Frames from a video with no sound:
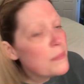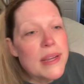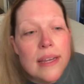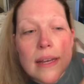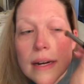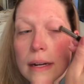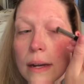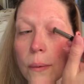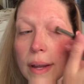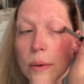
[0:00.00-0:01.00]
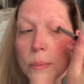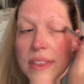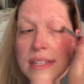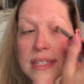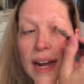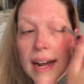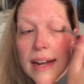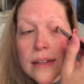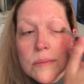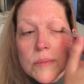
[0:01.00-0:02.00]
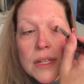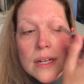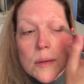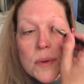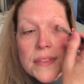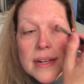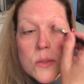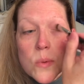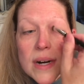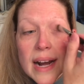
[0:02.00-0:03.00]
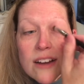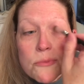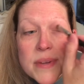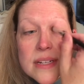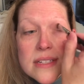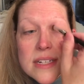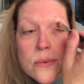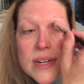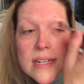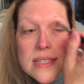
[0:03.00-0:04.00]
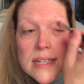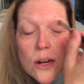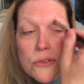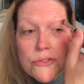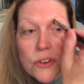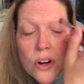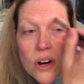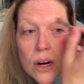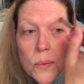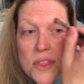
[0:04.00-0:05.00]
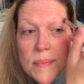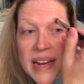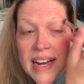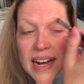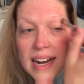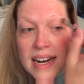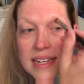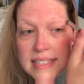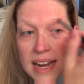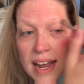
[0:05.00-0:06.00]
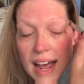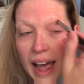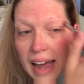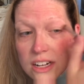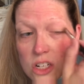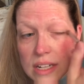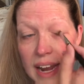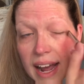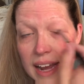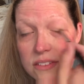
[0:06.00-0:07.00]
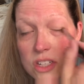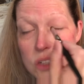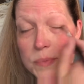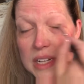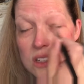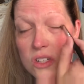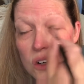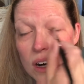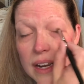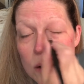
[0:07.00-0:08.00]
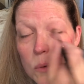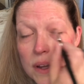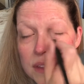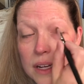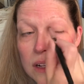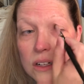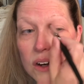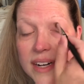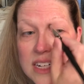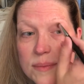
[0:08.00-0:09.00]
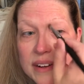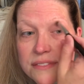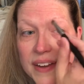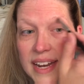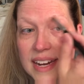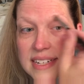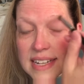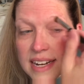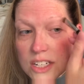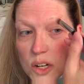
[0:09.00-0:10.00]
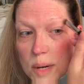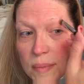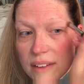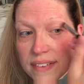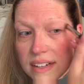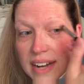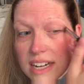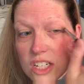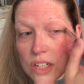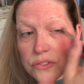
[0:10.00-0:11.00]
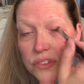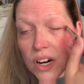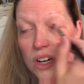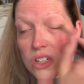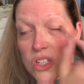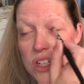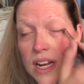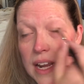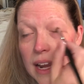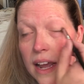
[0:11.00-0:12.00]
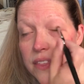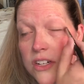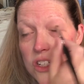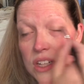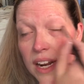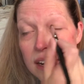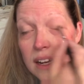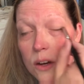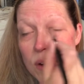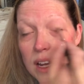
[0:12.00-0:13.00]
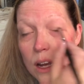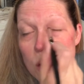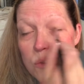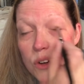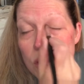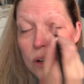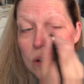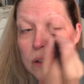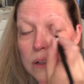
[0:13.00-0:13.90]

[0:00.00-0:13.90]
up again and going in with this eye. But that's what I've been doing so far with my eyes. Actually, I have been starting with color correcting my face and doing my foundation first, and then just kind of going over